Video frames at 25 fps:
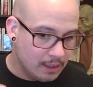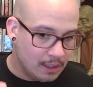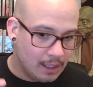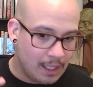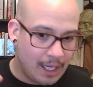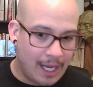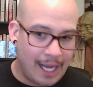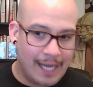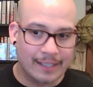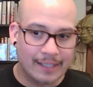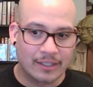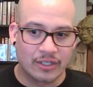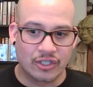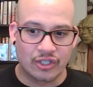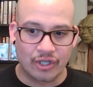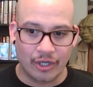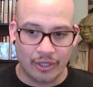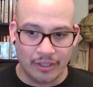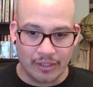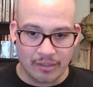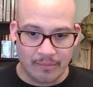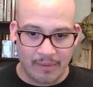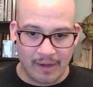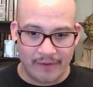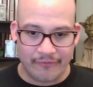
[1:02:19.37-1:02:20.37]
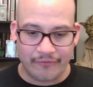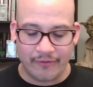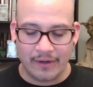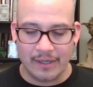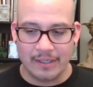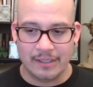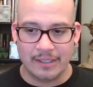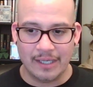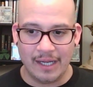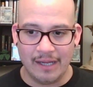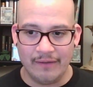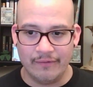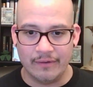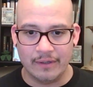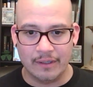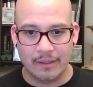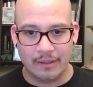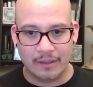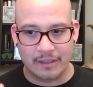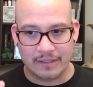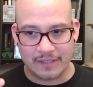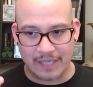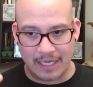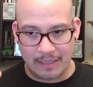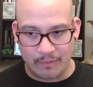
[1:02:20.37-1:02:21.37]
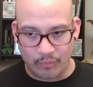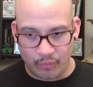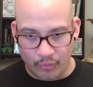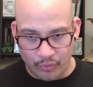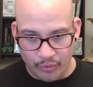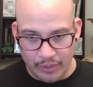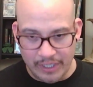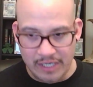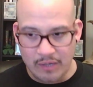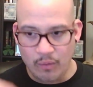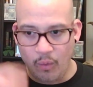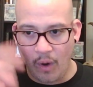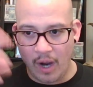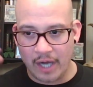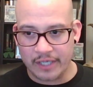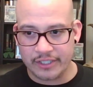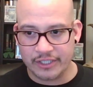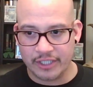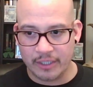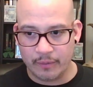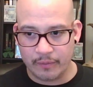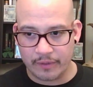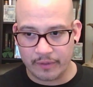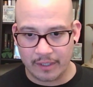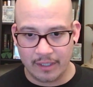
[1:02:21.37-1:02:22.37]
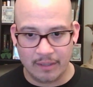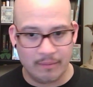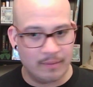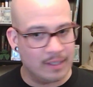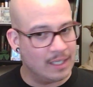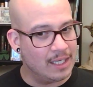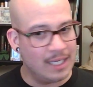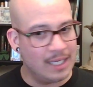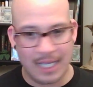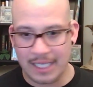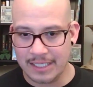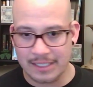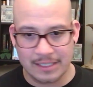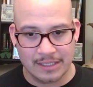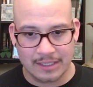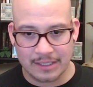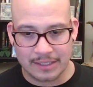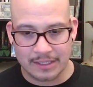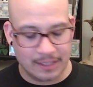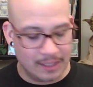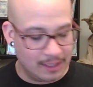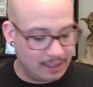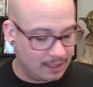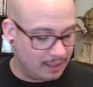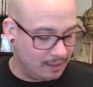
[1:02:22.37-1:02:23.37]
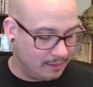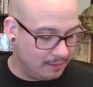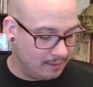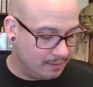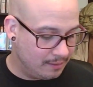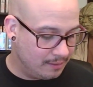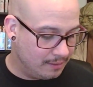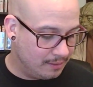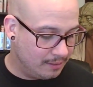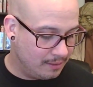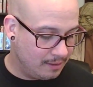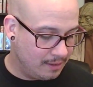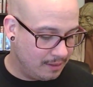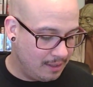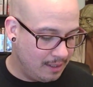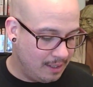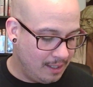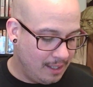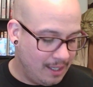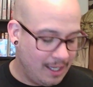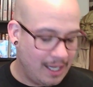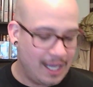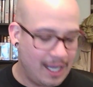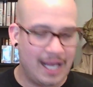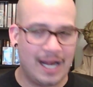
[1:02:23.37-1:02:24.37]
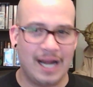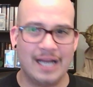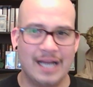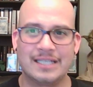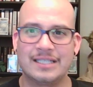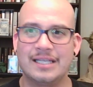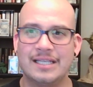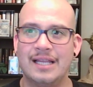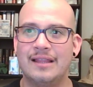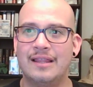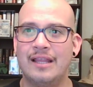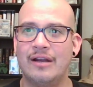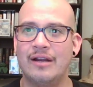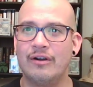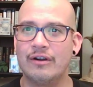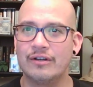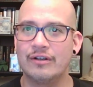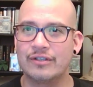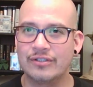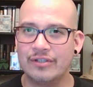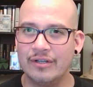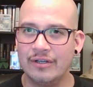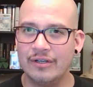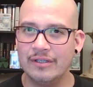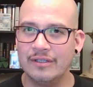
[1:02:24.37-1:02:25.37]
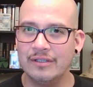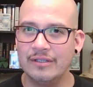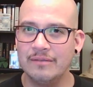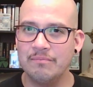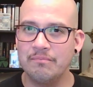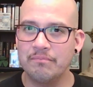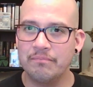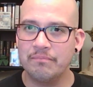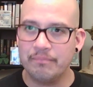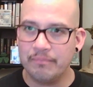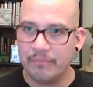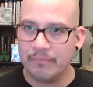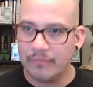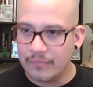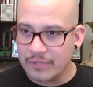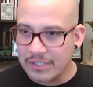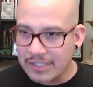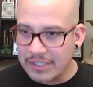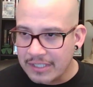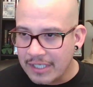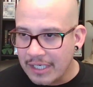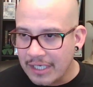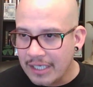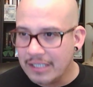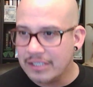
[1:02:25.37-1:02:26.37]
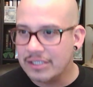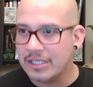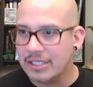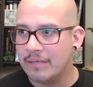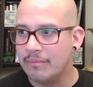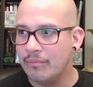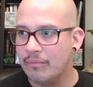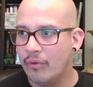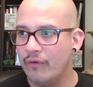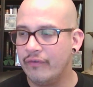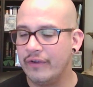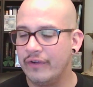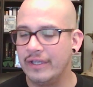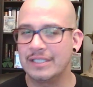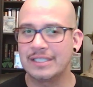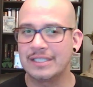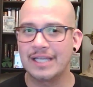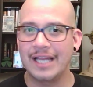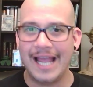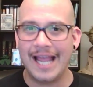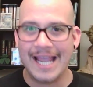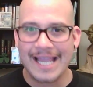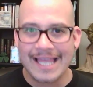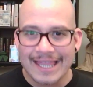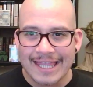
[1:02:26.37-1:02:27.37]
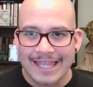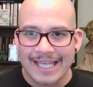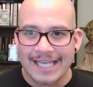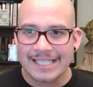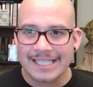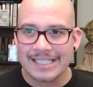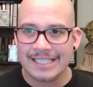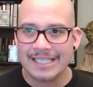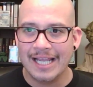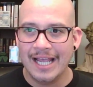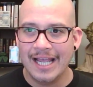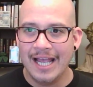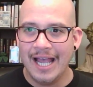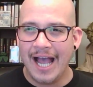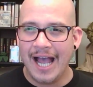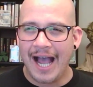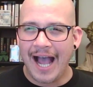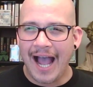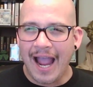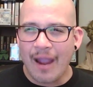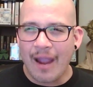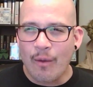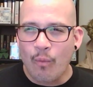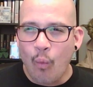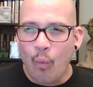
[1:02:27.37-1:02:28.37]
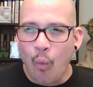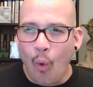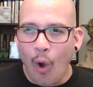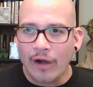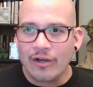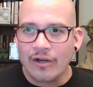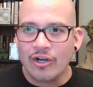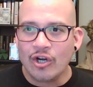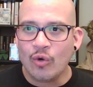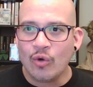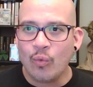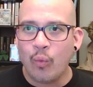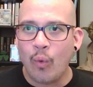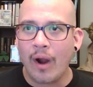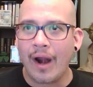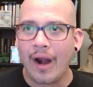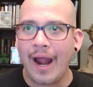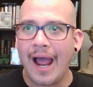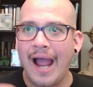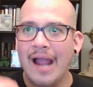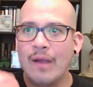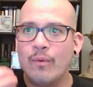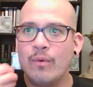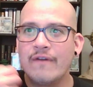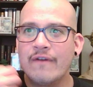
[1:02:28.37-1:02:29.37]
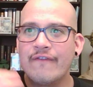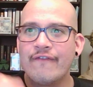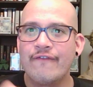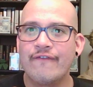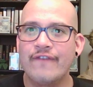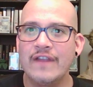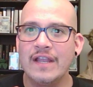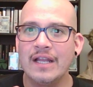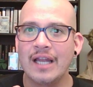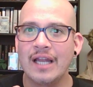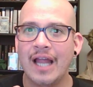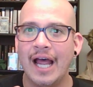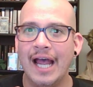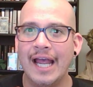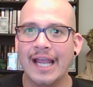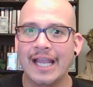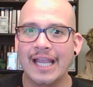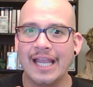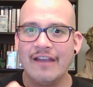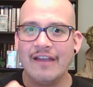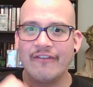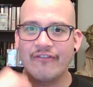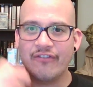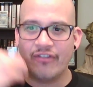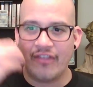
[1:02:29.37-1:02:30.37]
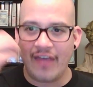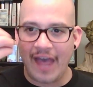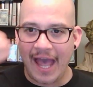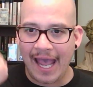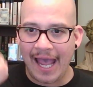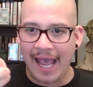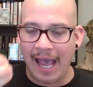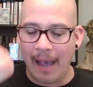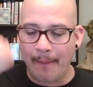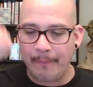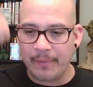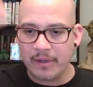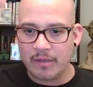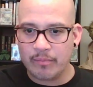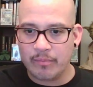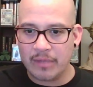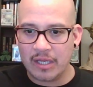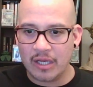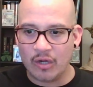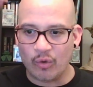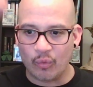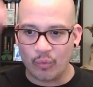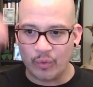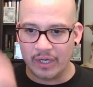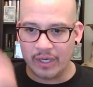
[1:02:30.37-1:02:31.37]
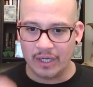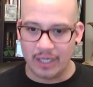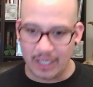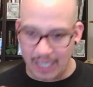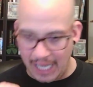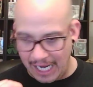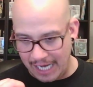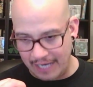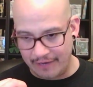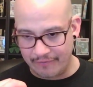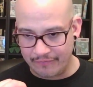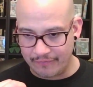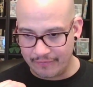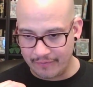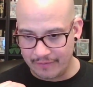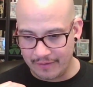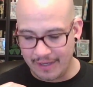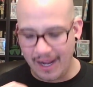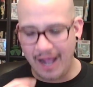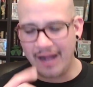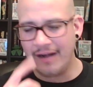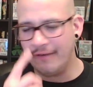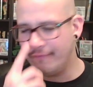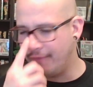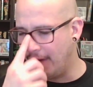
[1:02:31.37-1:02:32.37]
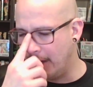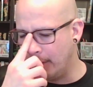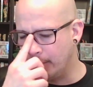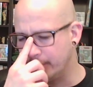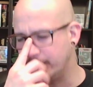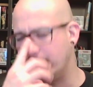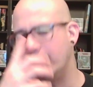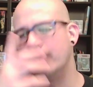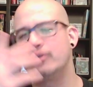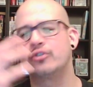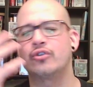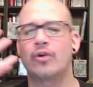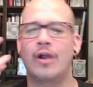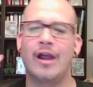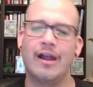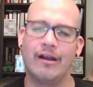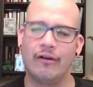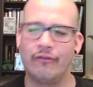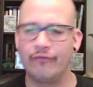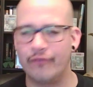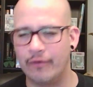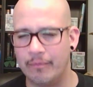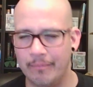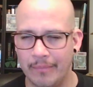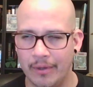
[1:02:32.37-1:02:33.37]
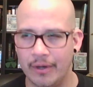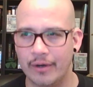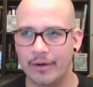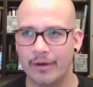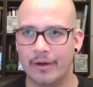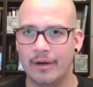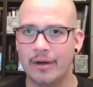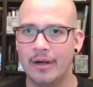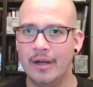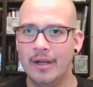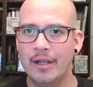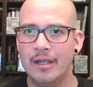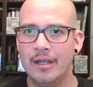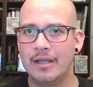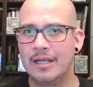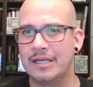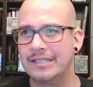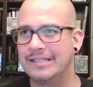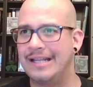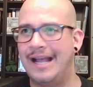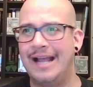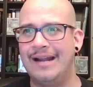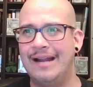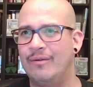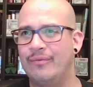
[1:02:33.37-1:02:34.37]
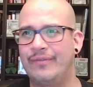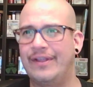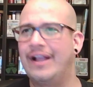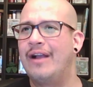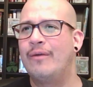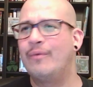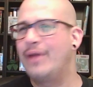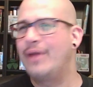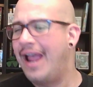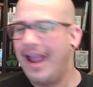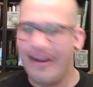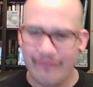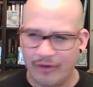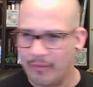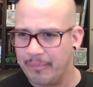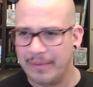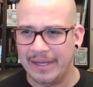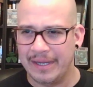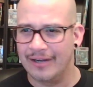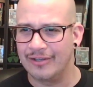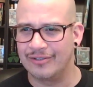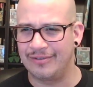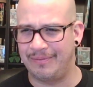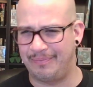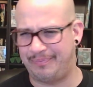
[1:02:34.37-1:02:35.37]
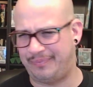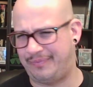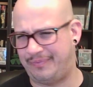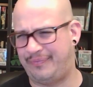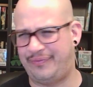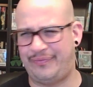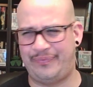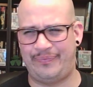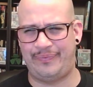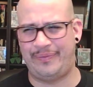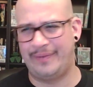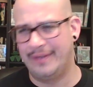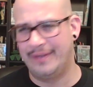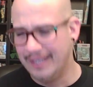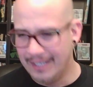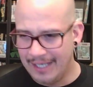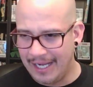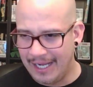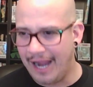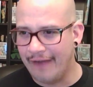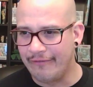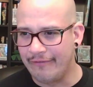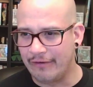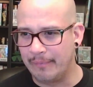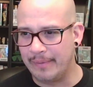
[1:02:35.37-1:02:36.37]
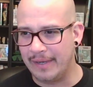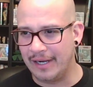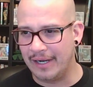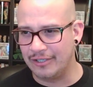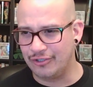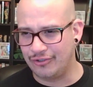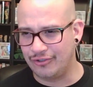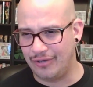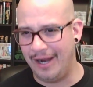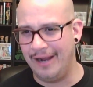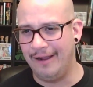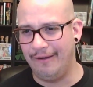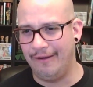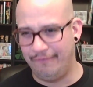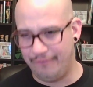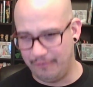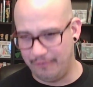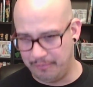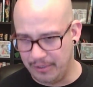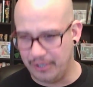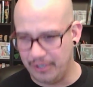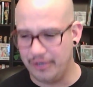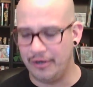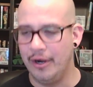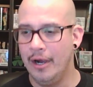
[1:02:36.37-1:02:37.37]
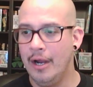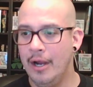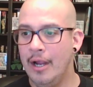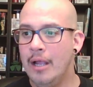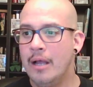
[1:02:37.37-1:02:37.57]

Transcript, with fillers: I turned to my friend David because I'm re-watching it with him. He hasn't seen it, and I said there are certain scenes in movies like this. I wonder what I would feel like if that happened to me in real life. Not if I was on trial for murder, because I don't think I would ever be on ever be on trial for murder.